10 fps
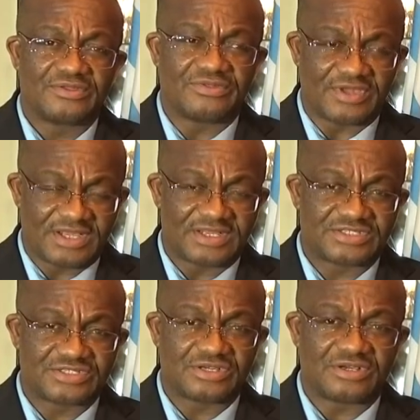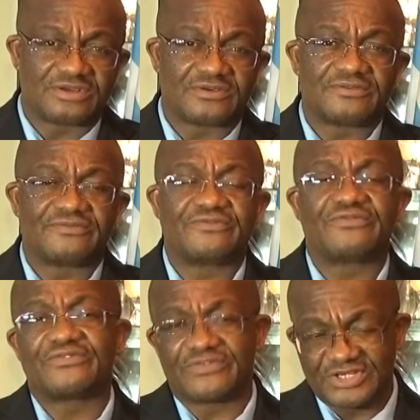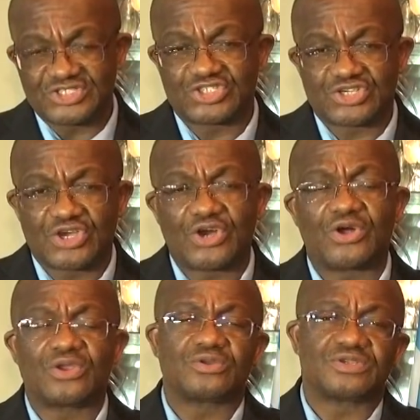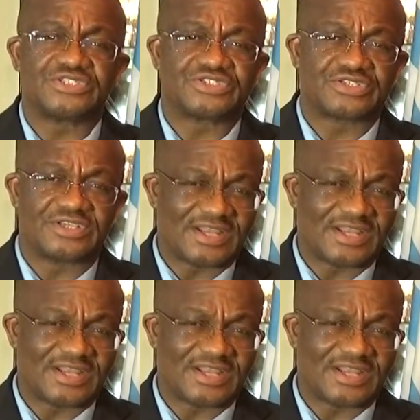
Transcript: that French colonies in